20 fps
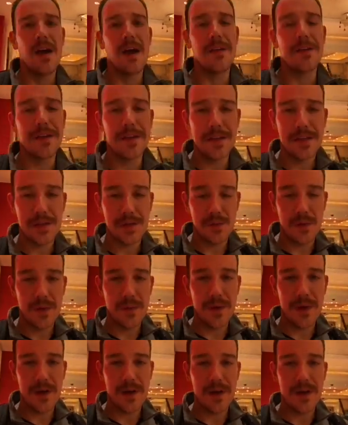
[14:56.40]
I think he's three
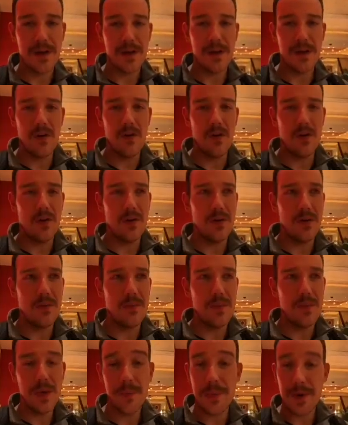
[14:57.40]
betting all
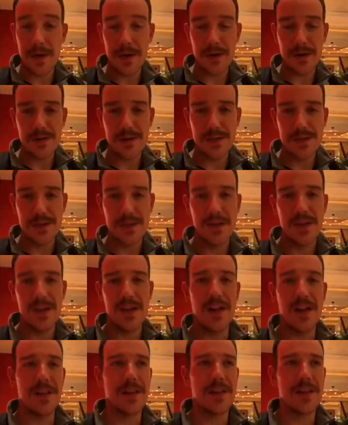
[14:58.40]
mid pairs,
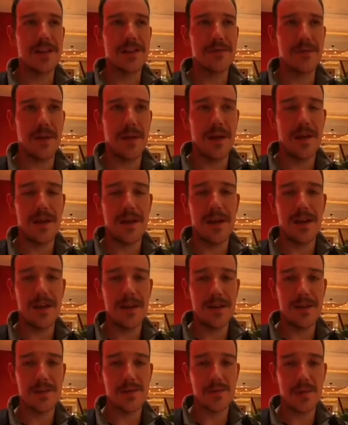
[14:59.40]
and I think he's flatting
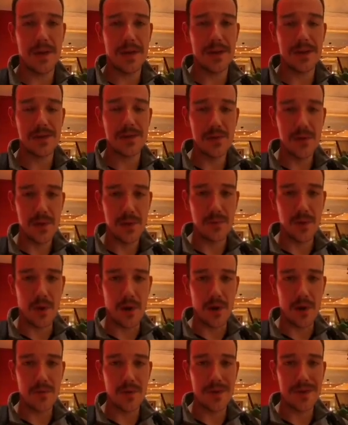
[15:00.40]
hands like suited
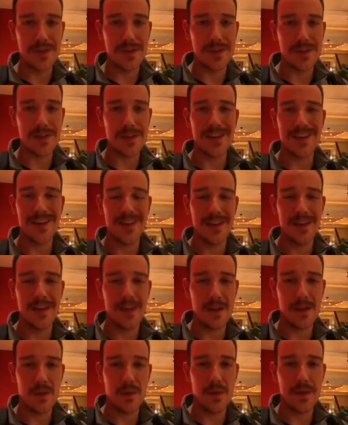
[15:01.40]
broadways, like
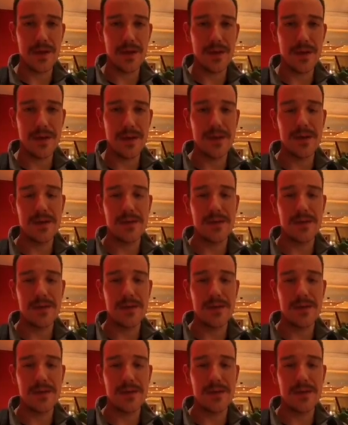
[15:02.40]
king queen,